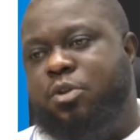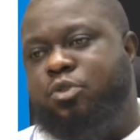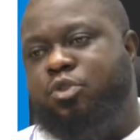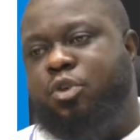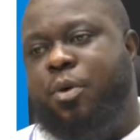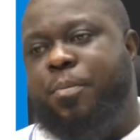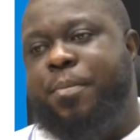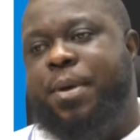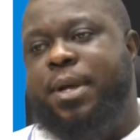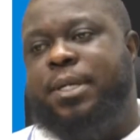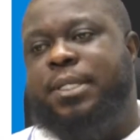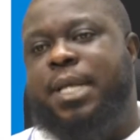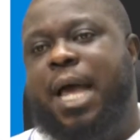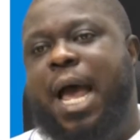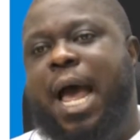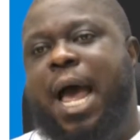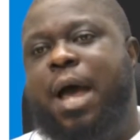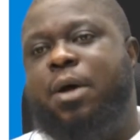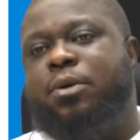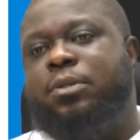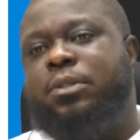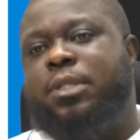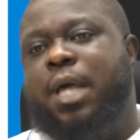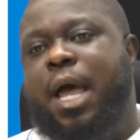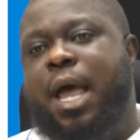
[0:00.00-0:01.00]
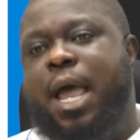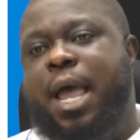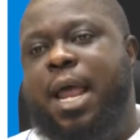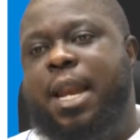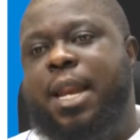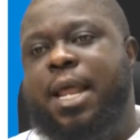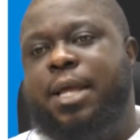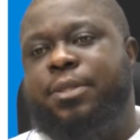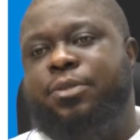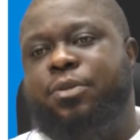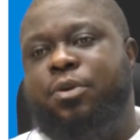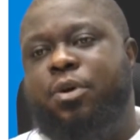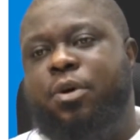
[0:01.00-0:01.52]
To make the outer
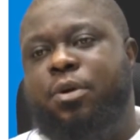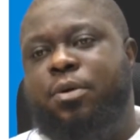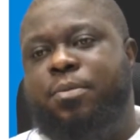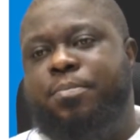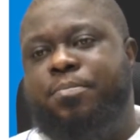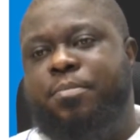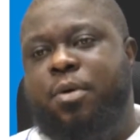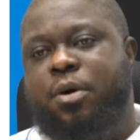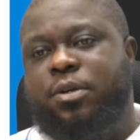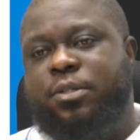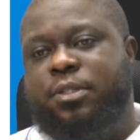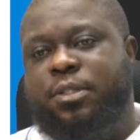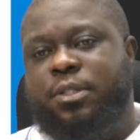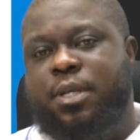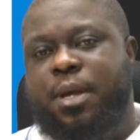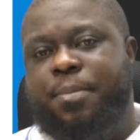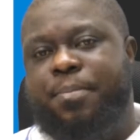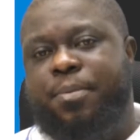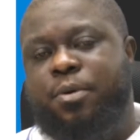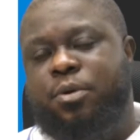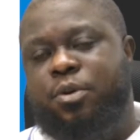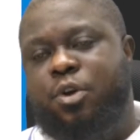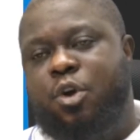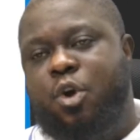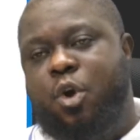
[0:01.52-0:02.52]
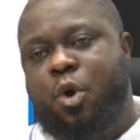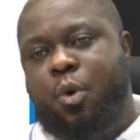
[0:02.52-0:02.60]
electron more stable.